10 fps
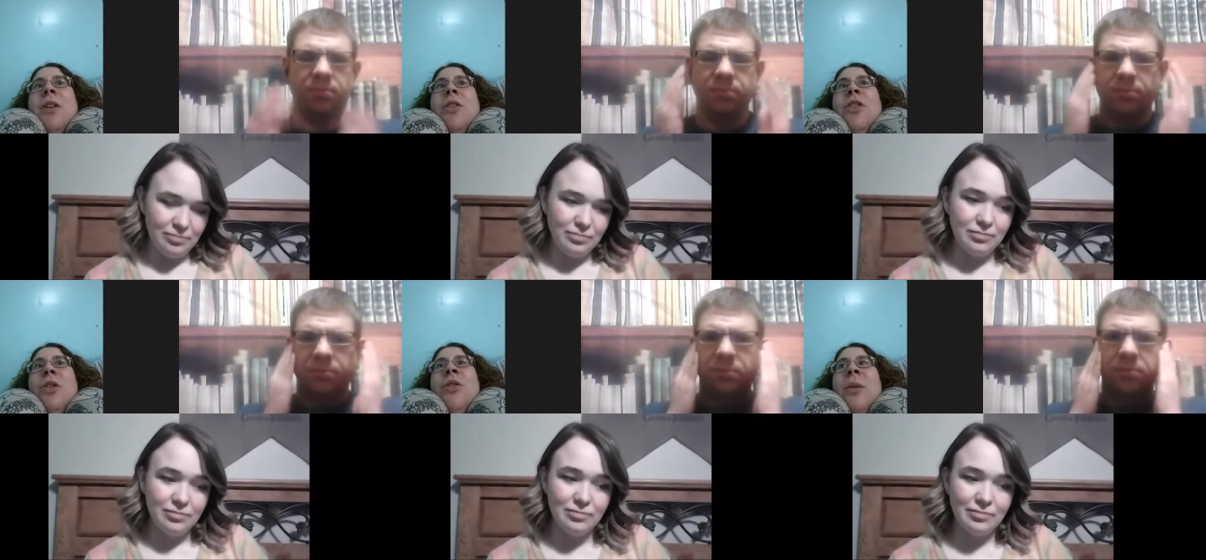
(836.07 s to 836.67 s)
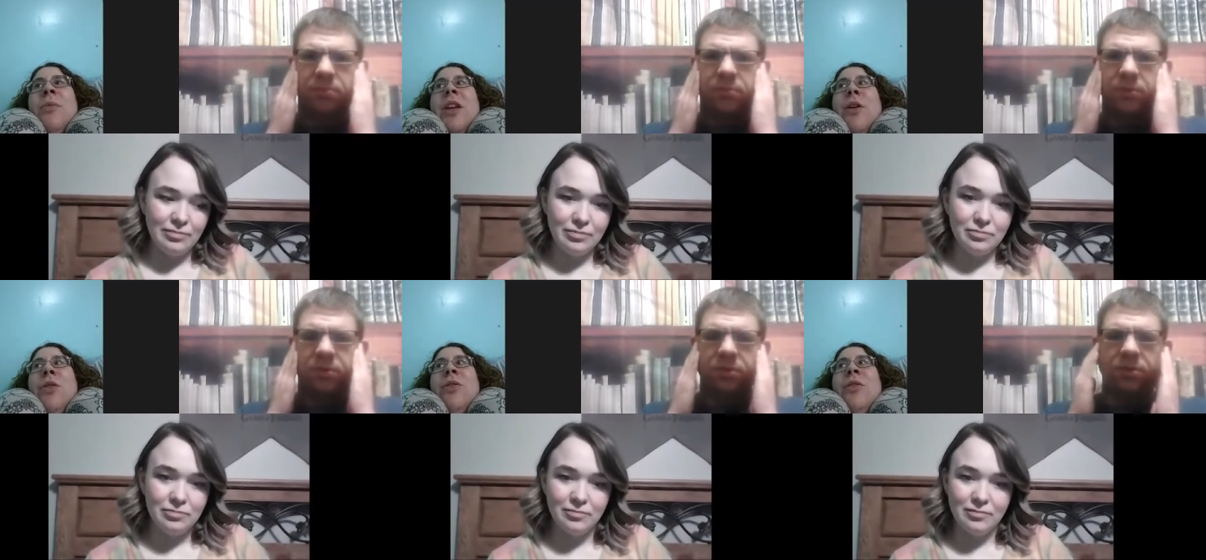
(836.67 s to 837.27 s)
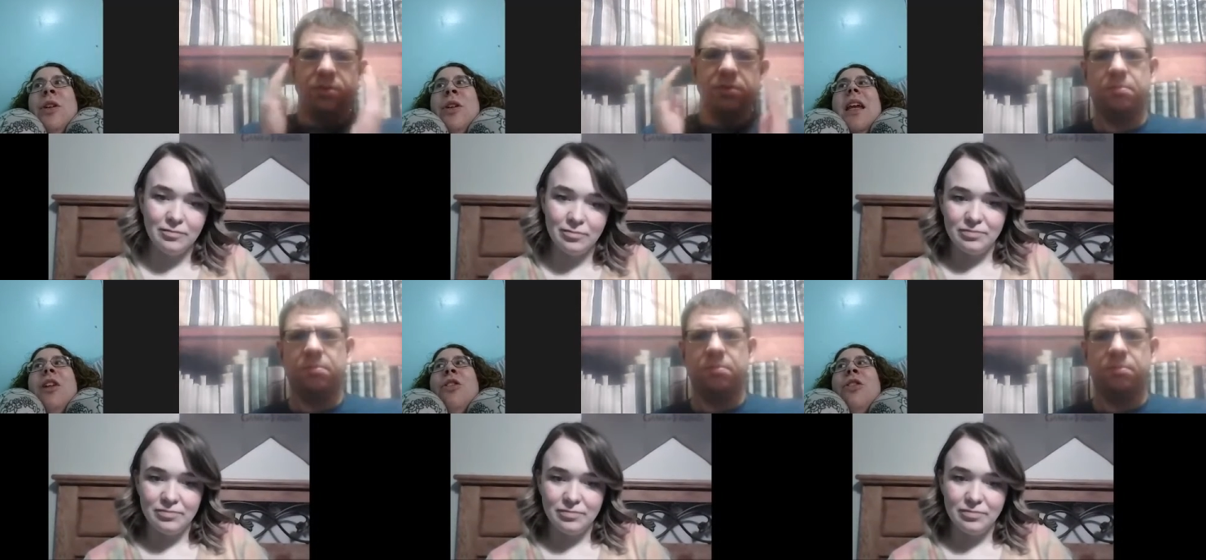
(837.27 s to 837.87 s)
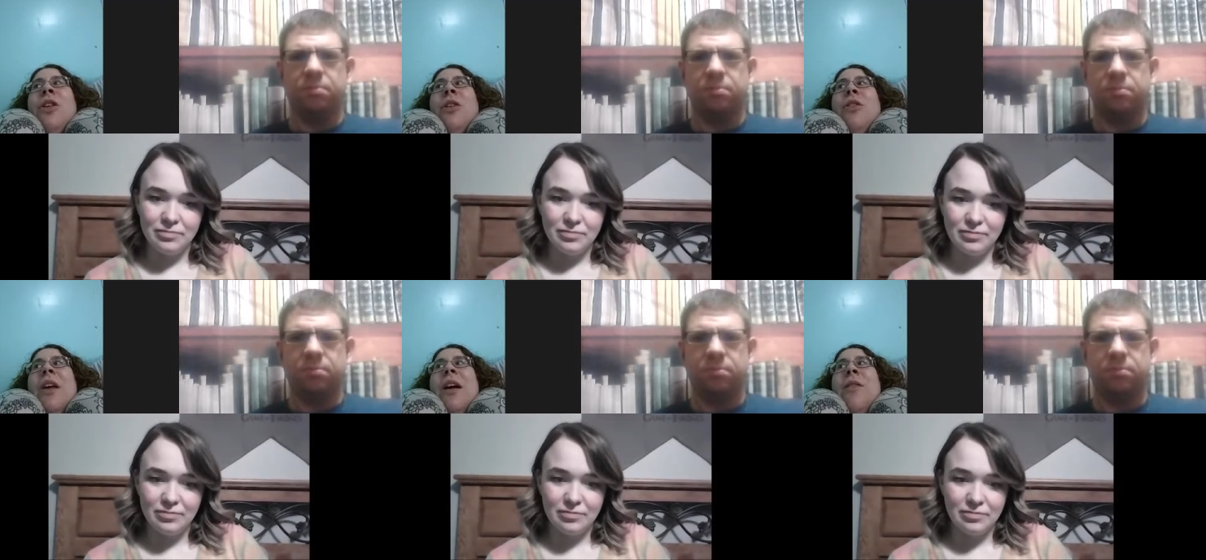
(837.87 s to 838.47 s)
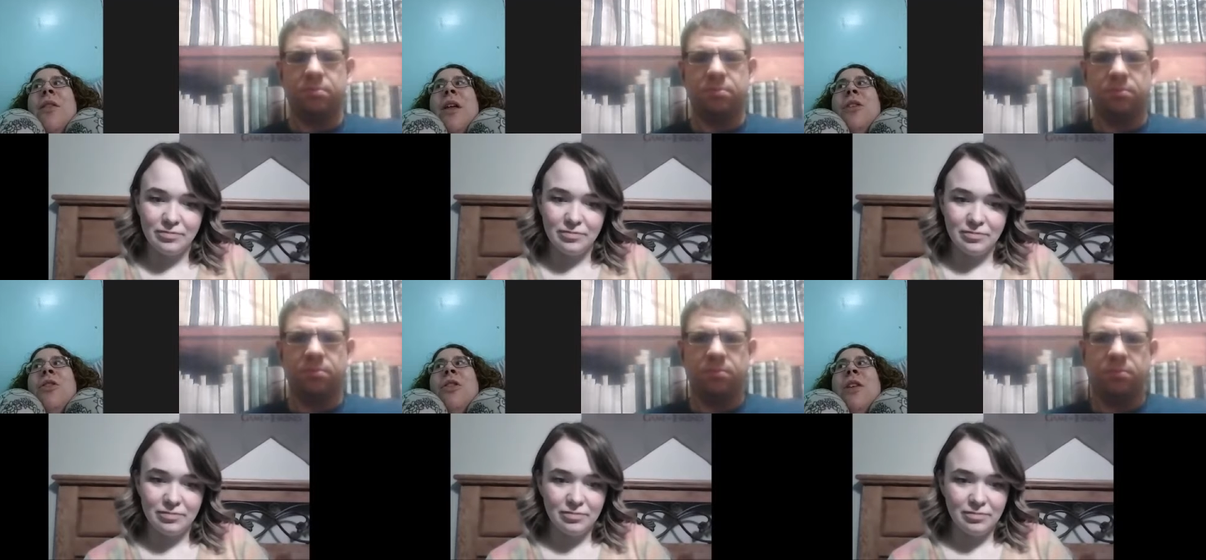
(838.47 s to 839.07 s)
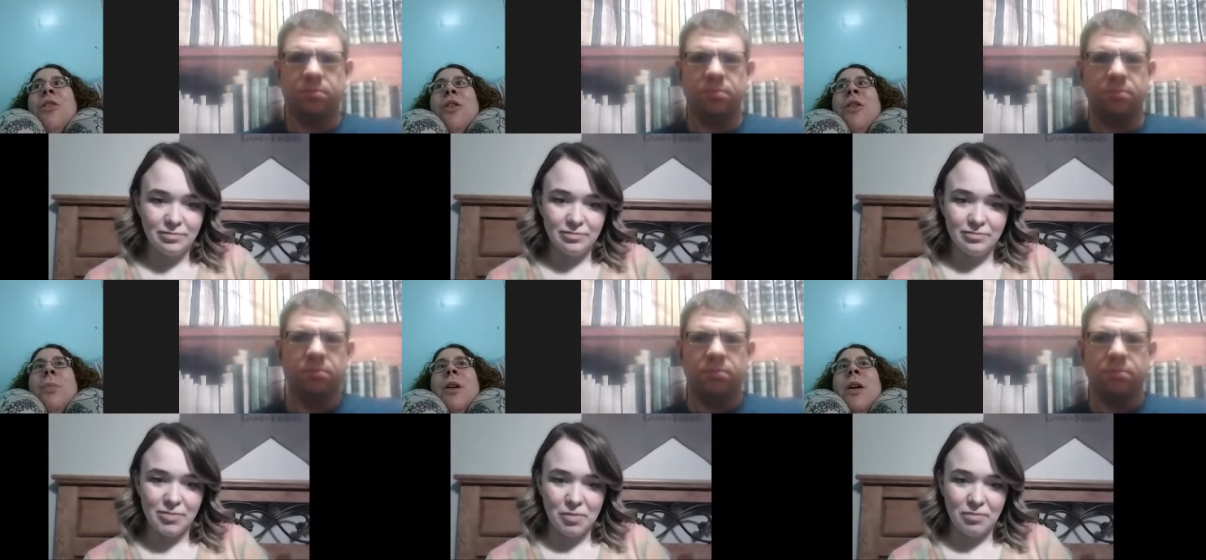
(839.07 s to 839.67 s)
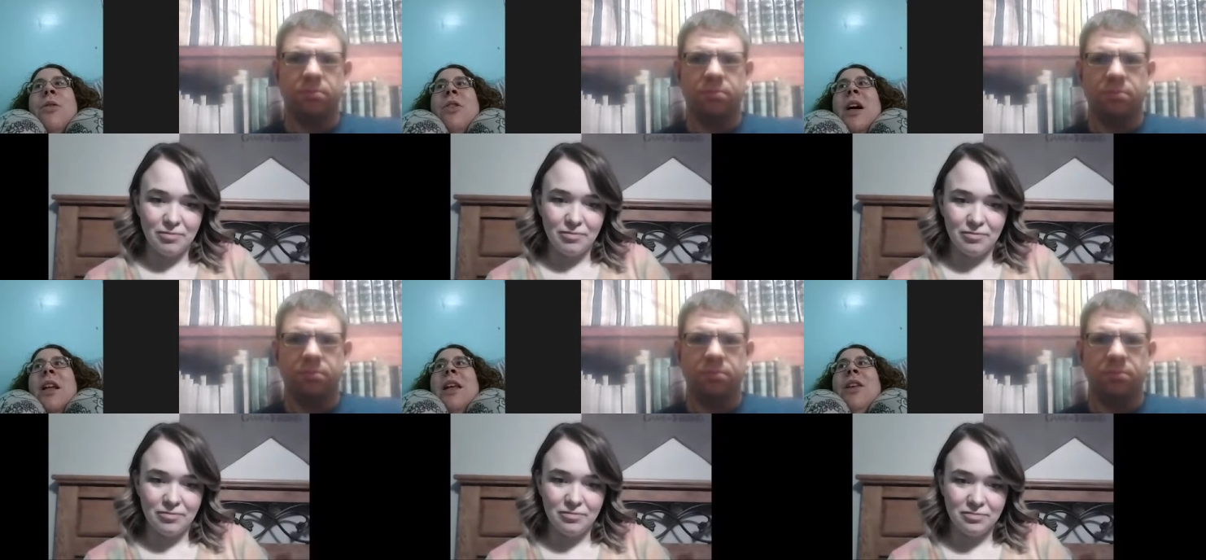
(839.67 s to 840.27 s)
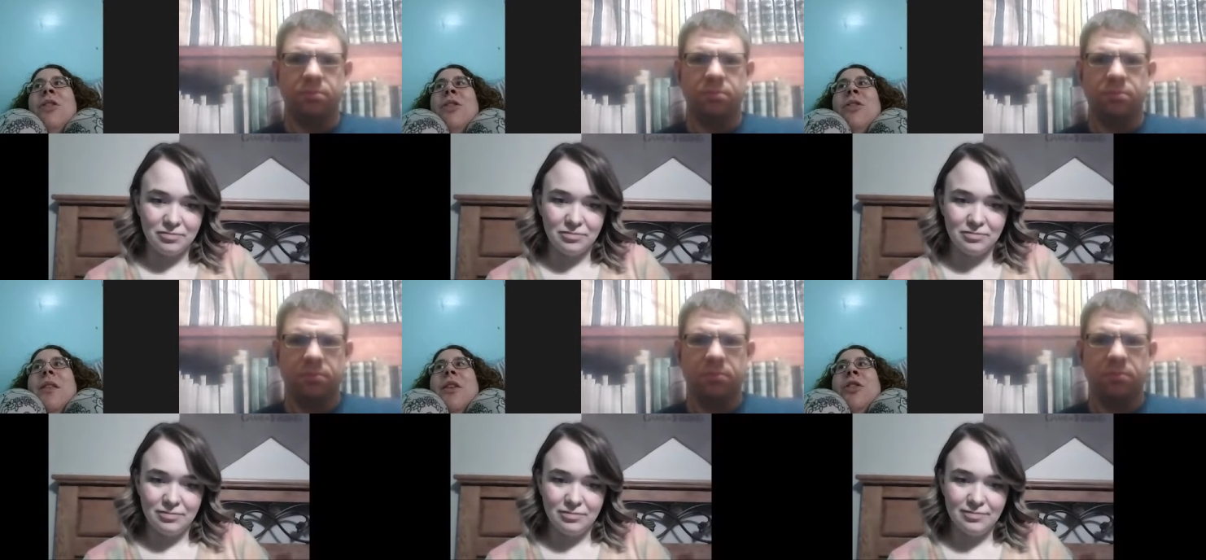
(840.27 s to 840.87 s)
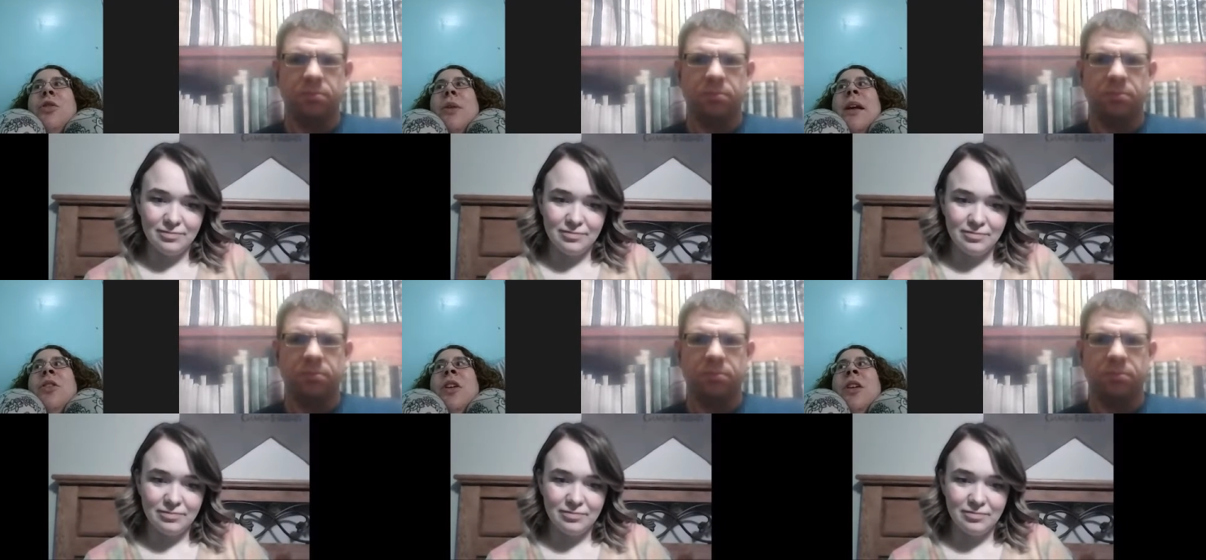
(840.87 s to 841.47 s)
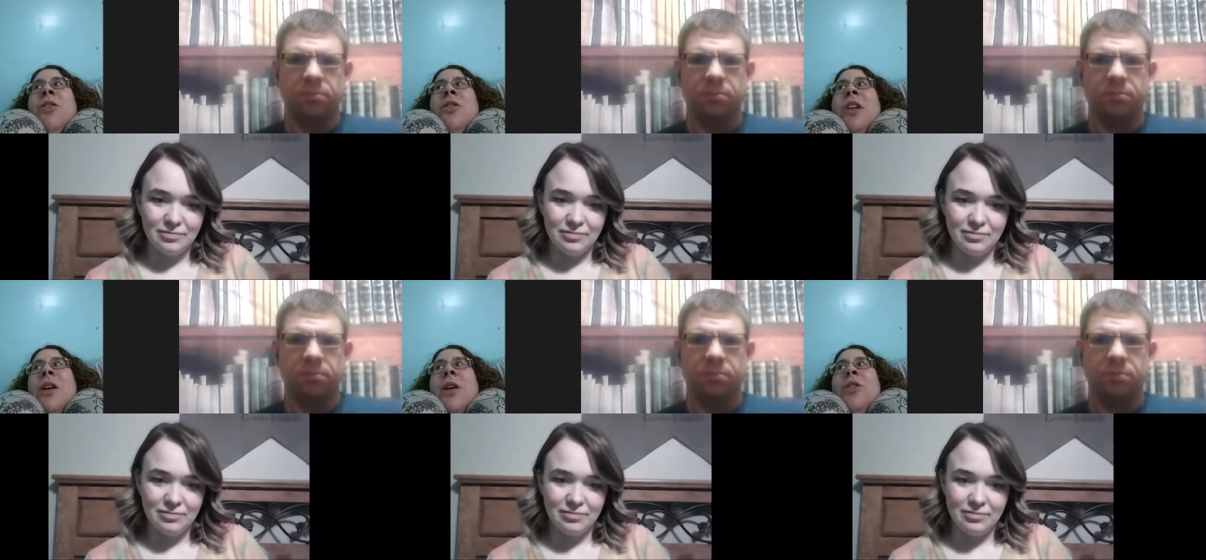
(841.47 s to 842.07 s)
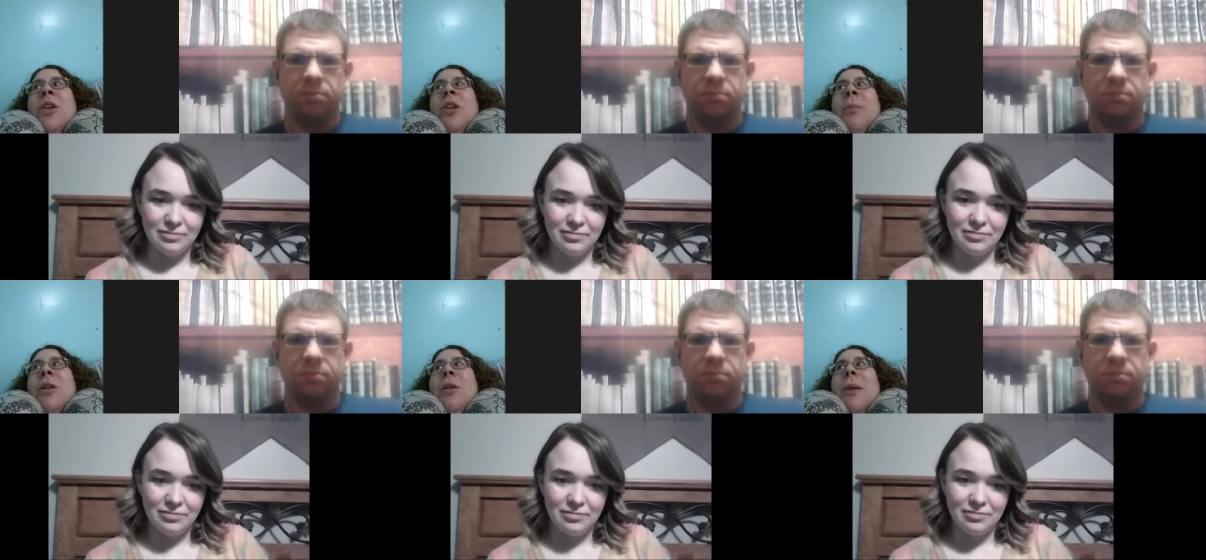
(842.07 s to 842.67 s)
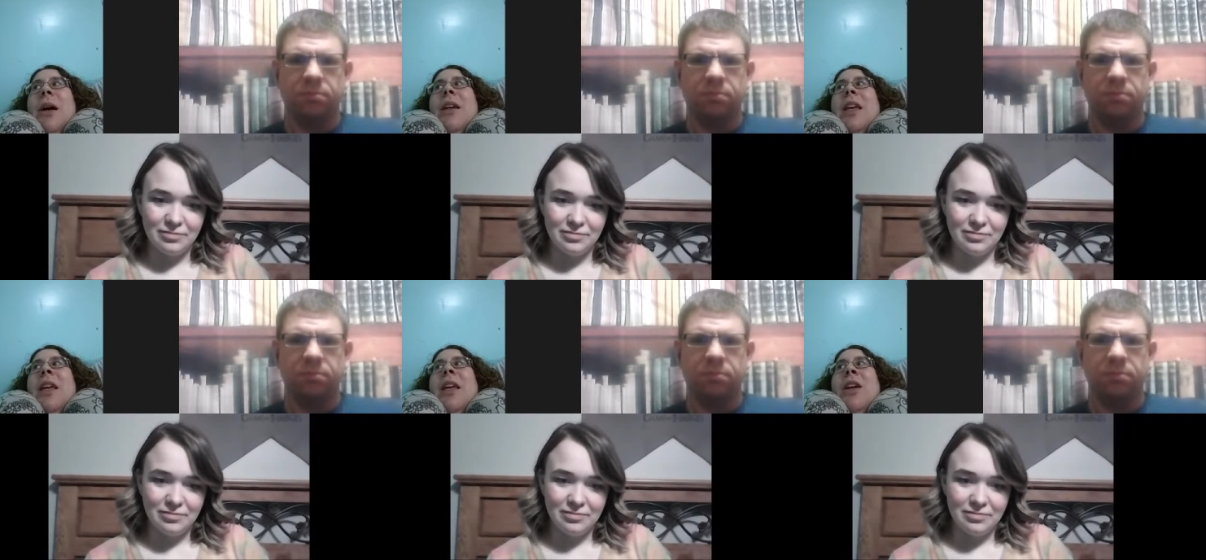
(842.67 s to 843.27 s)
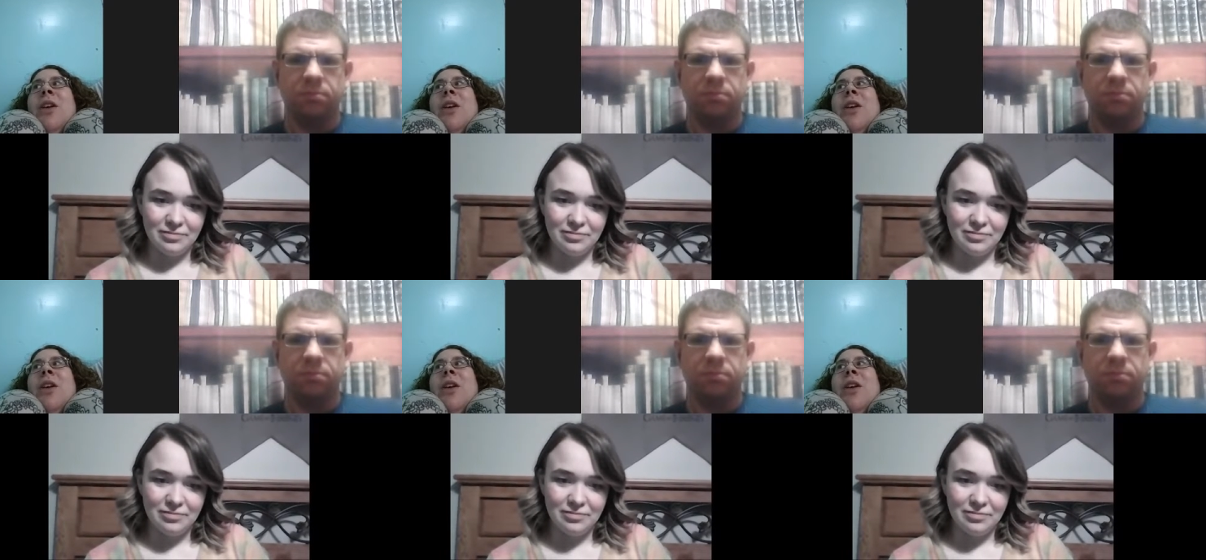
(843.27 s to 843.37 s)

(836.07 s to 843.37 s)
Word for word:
Speaker 1: to do something useful. He just turns out, uh, just as this book goes on, he's just this crazy, stereotypical monkey